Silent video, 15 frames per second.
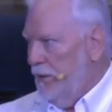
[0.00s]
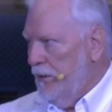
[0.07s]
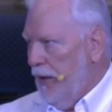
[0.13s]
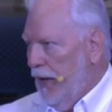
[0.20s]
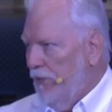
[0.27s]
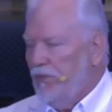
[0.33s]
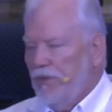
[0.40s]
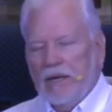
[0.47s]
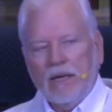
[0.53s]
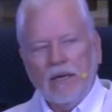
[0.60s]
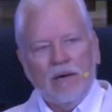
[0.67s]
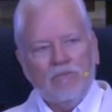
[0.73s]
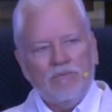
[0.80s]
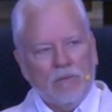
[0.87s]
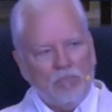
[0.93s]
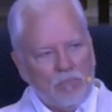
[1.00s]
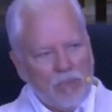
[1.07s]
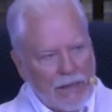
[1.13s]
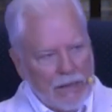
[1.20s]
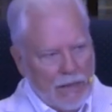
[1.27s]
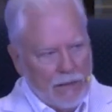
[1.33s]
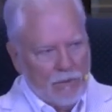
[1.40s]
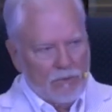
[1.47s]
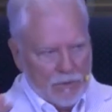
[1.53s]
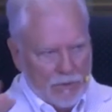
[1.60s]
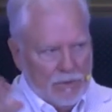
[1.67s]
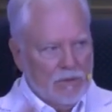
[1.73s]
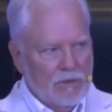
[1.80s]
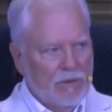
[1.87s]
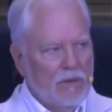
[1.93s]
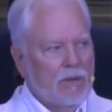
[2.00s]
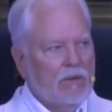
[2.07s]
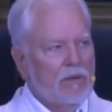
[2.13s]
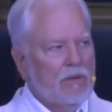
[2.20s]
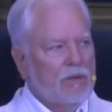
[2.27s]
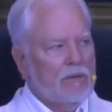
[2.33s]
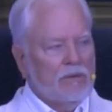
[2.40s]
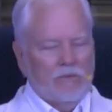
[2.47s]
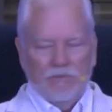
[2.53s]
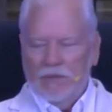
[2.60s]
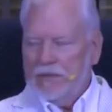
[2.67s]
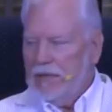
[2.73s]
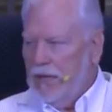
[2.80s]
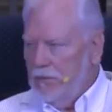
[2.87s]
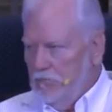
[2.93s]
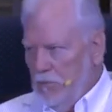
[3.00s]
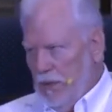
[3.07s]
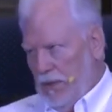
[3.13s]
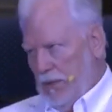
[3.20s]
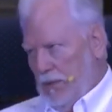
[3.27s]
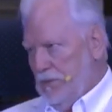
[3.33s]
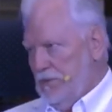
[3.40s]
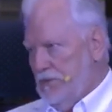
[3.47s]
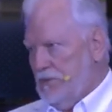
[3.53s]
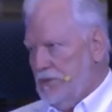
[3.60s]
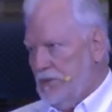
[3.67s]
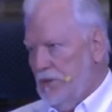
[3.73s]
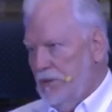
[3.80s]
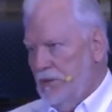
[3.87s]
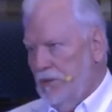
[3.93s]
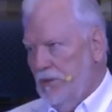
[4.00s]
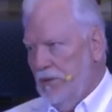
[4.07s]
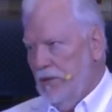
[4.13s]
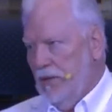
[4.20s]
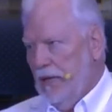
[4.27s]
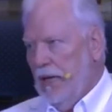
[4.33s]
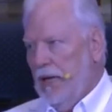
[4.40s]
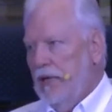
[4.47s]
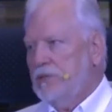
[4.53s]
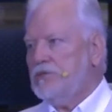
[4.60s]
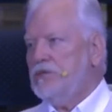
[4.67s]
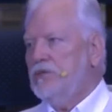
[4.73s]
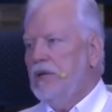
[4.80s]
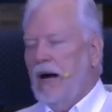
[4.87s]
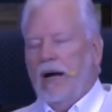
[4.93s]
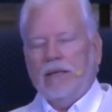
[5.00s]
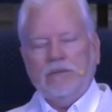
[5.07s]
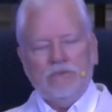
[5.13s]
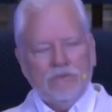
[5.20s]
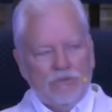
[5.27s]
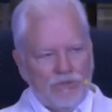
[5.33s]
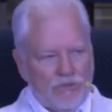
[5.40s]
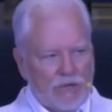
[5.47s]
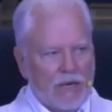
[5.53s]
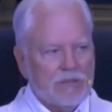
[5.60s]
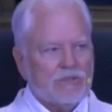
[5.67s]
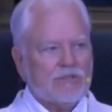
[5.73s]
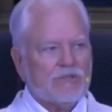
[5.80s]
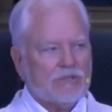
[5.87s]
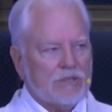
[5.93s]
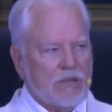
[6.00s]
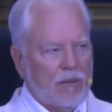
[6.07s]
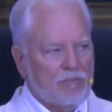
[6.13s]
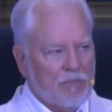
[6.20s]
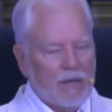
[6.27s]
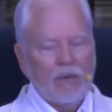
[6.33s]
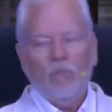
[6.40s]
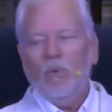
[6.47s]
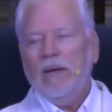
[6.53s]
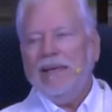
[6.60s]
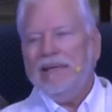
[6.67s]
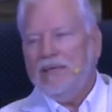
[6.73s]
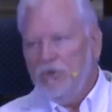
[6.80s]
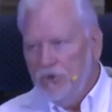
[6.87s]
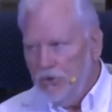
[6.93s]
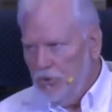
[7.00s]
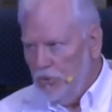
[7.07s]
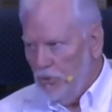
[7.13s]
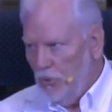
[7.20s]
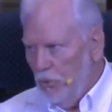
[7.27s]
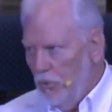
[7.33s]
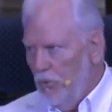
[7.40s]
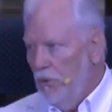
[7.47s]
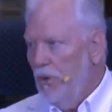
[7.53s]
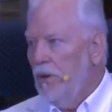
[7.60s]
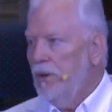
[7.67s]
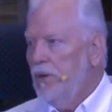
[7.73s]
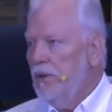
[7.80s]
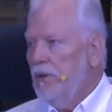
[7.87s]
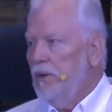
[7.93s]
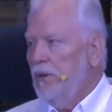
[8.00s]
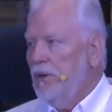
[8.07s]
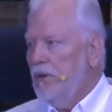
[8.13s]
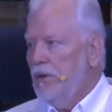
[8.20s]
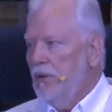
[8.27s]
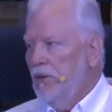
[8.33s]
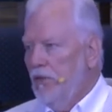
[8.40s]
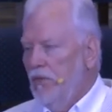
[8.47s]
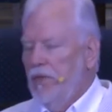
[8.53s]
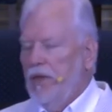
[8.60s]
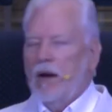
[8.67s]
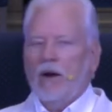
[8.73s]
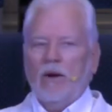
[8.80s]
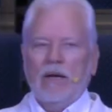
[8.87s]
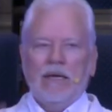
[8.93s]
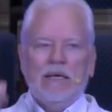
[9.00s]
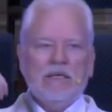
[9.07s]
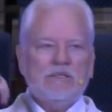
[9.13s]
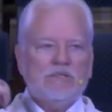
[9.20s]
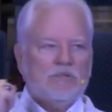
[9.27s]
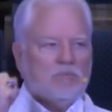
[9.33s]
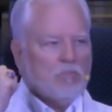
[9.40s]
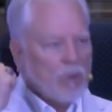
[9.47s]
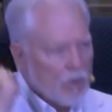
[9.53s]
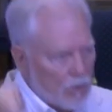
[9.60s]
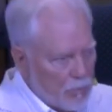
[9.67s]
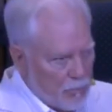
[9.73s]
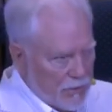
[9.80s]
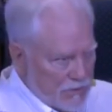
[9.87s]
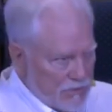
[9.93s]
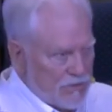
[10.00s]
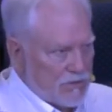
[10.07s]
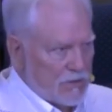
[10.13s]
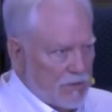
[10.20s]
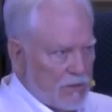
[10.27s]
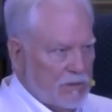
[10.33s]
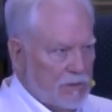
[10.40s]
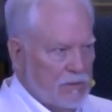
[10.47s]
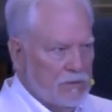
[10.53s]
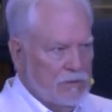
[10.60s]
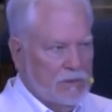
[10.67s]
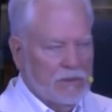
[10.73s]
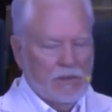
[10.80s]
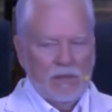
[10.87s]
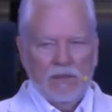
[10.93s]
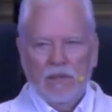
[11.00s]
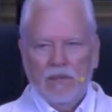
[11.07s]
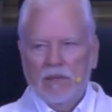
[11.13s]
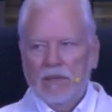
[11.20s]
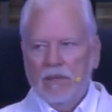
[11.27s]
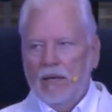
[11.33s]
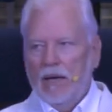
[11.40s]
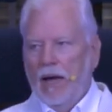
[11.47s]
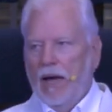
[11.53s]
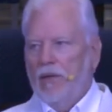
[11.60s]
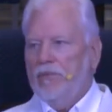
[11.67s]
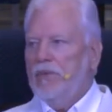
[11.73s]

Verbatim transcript: And think of the power that that means. It's not just something we do there is purpose and